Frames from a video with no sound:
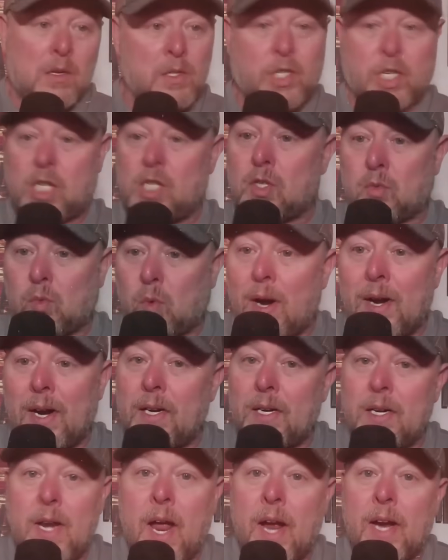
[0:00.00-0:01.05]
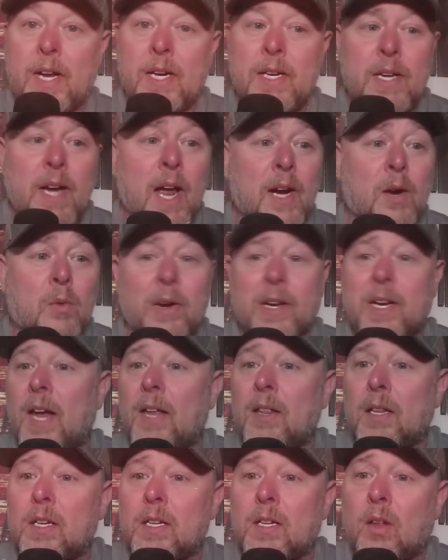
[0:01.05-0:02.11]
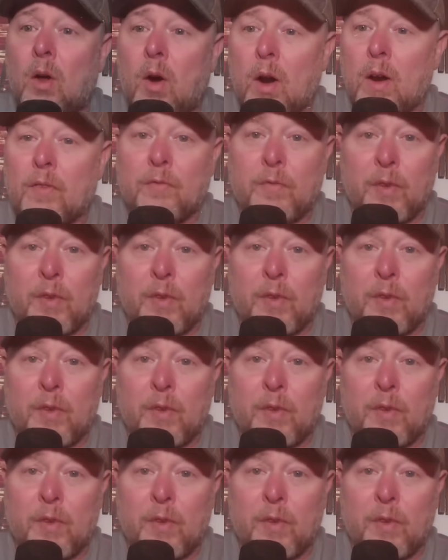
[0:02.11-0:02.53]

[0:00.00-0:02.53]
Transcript: she's running neck and neck with Caitlin Clark